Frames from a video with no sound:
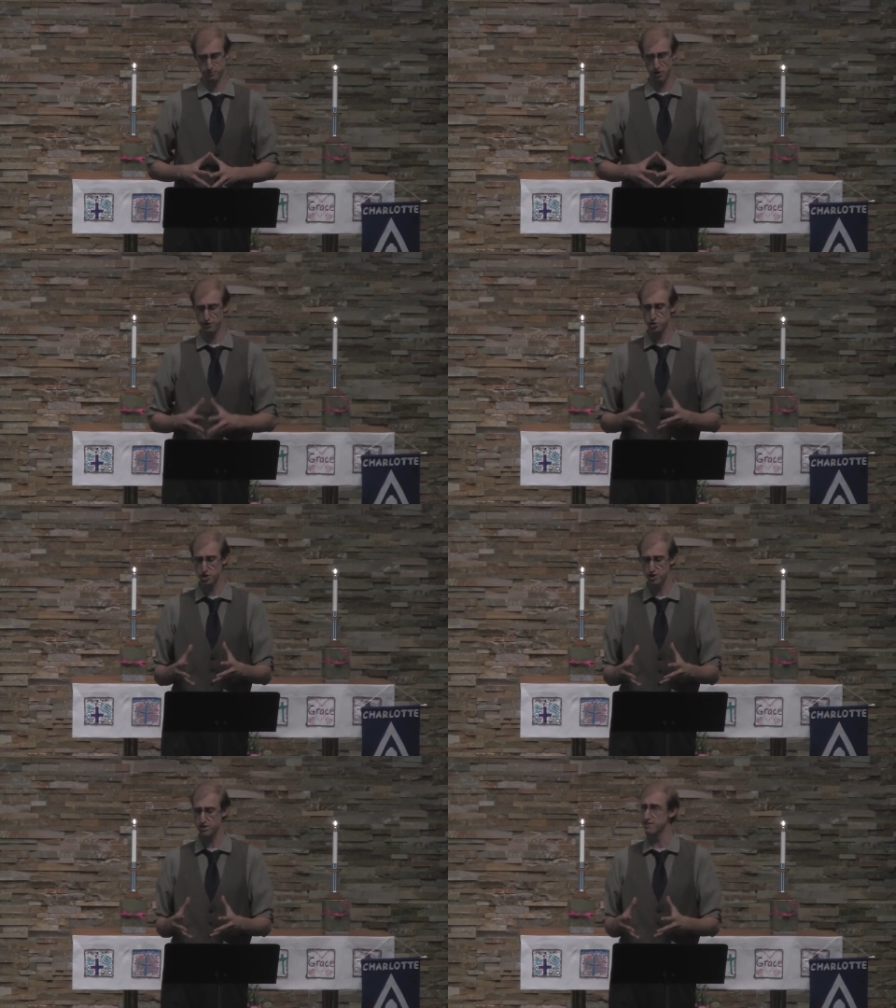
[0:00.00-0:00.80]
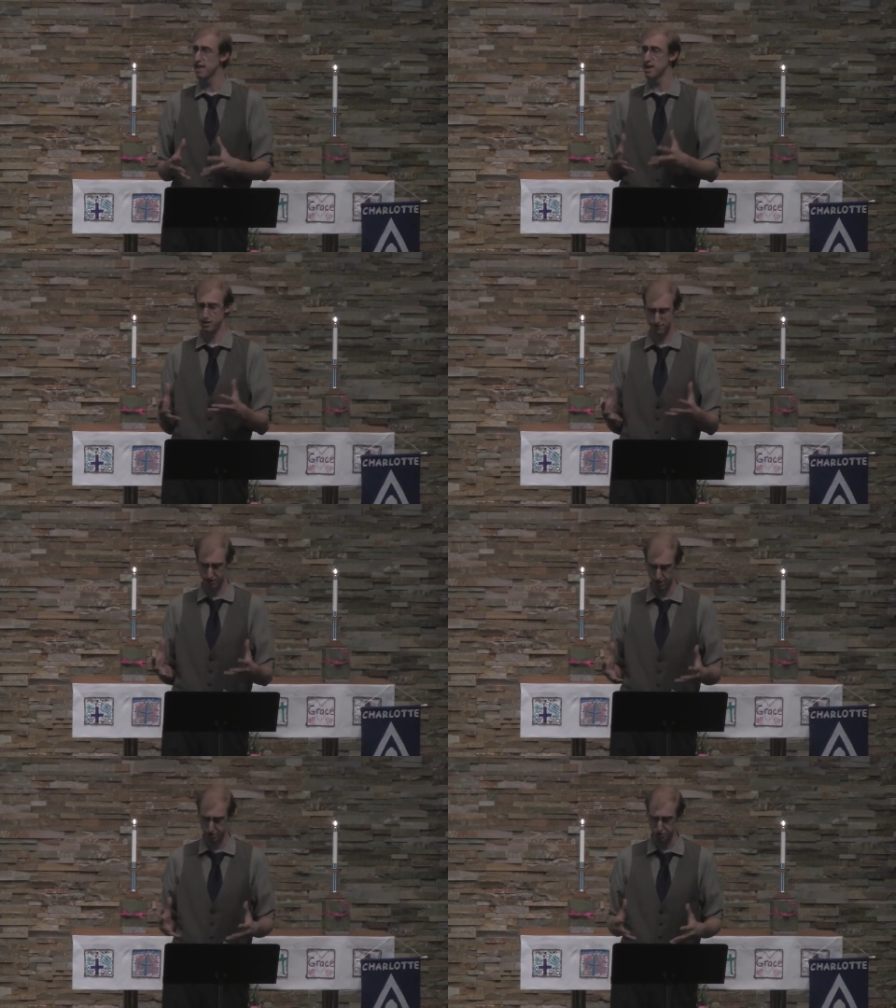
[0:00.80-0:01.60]
Refugees fled out of
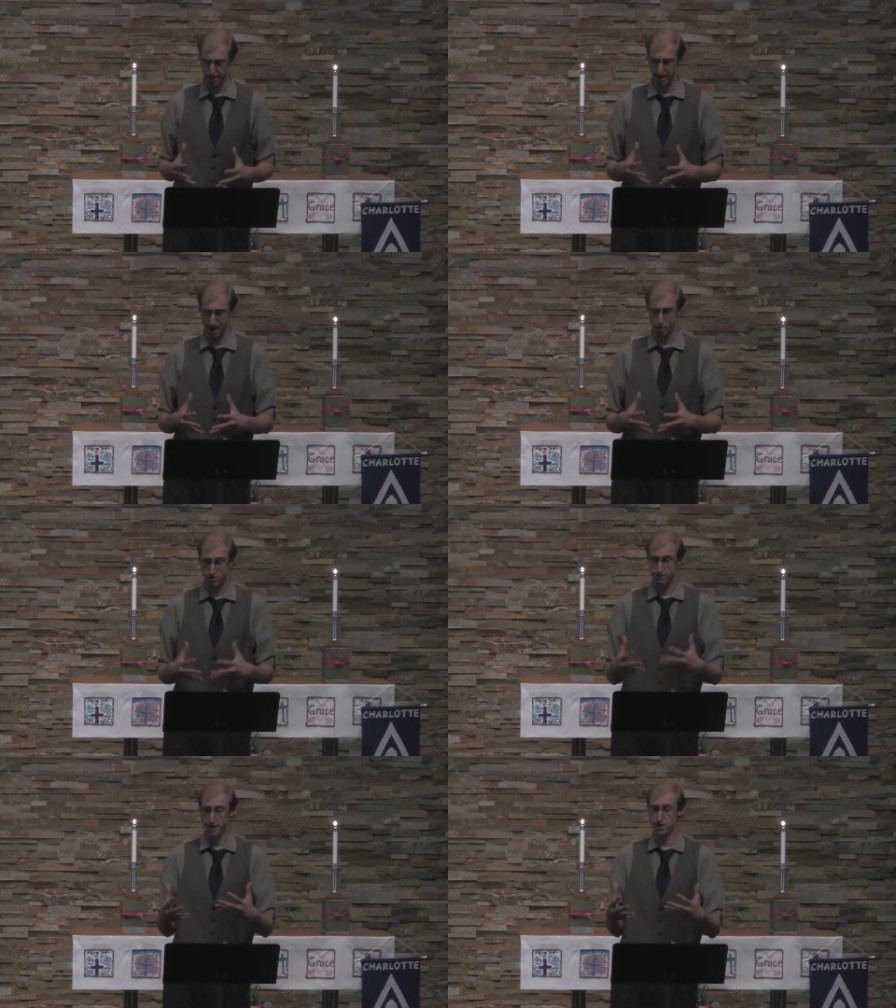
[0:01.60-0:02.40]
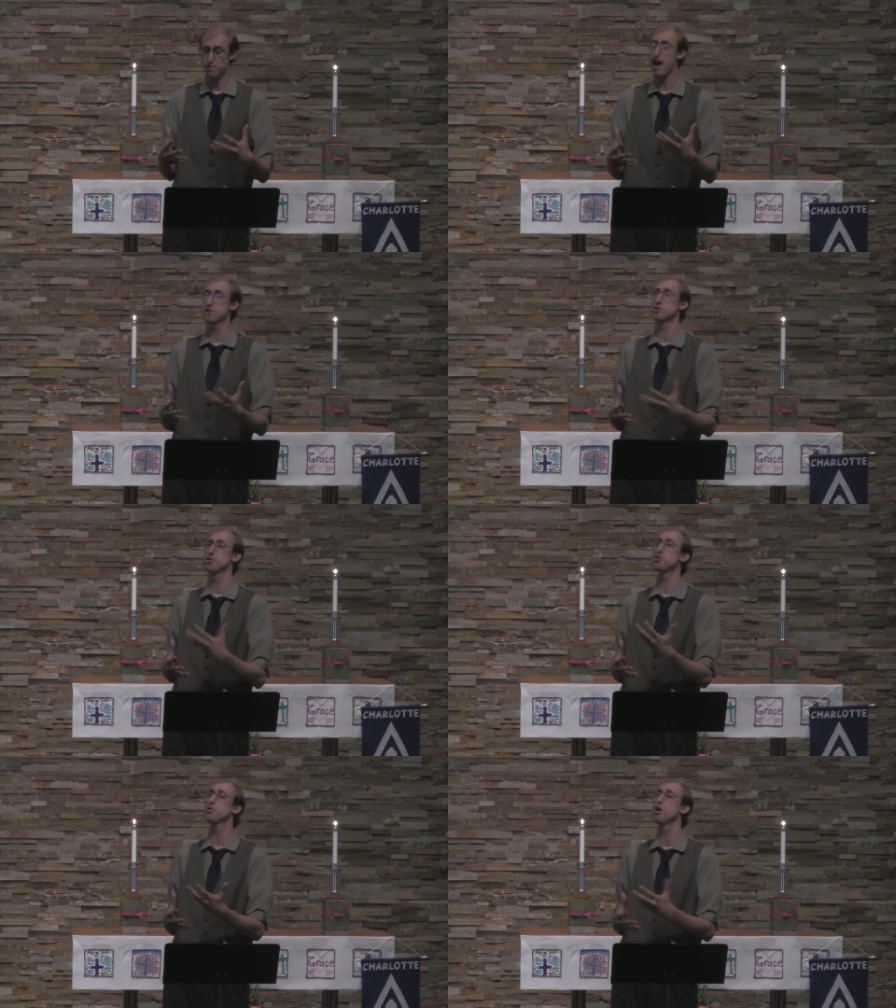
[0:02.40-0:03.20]
the country. I was invited to
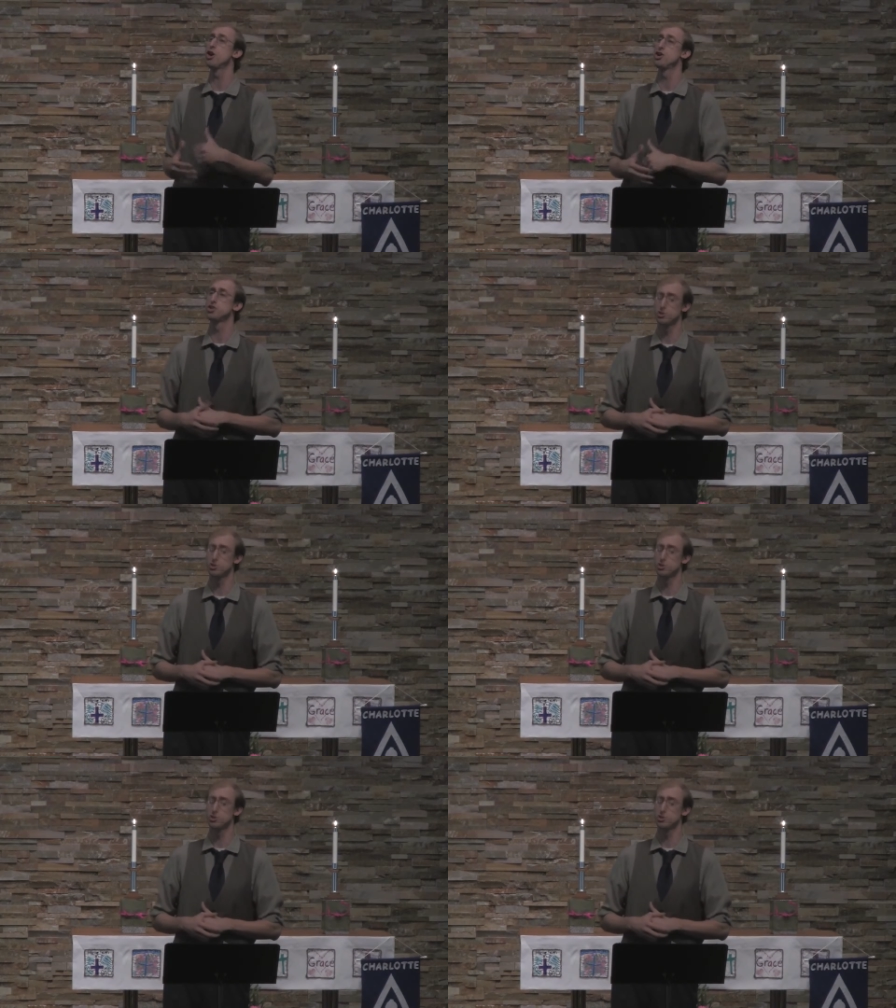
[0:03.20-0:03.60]
pastor 2